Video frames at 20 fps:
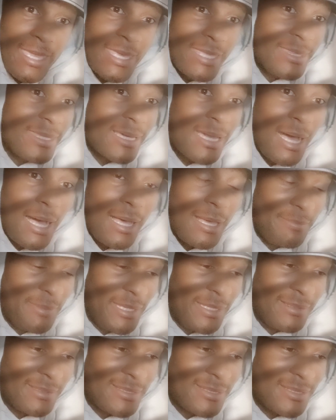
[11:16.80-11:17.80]
in the
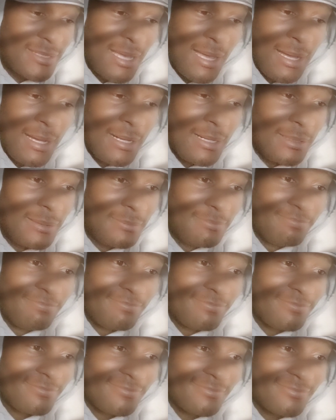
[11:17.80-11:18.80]
comments.
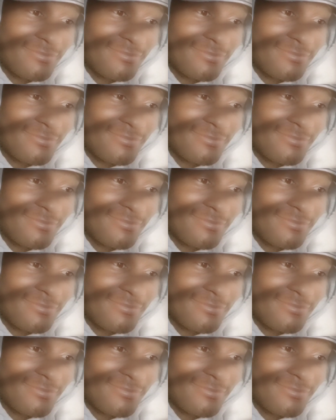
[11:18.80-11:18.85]
Um,